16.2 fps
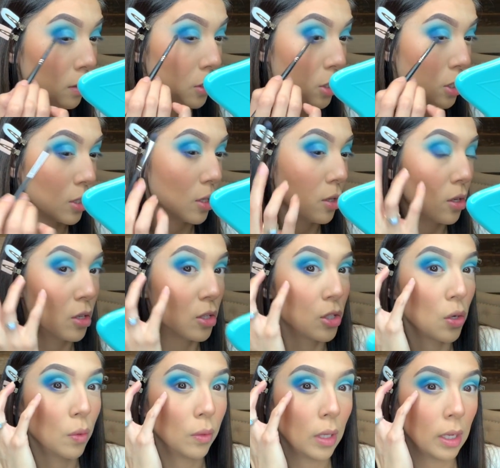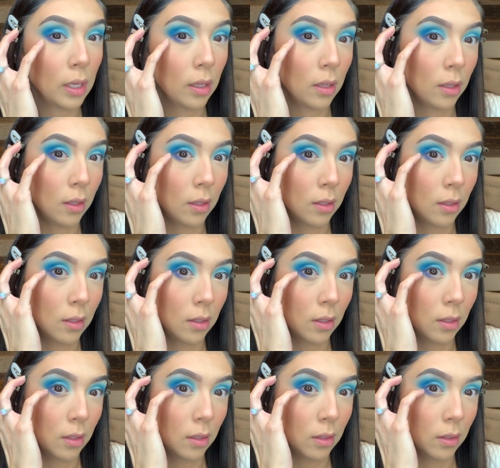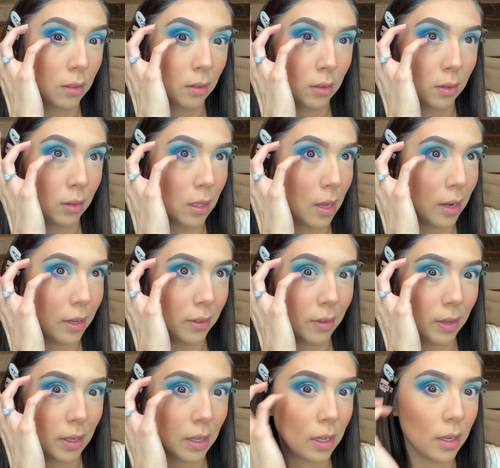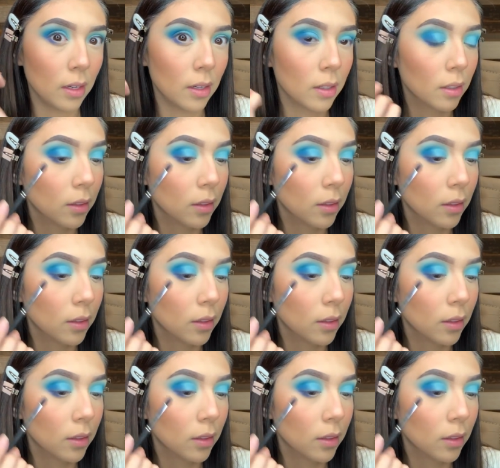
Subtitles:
just so there's no like line right here.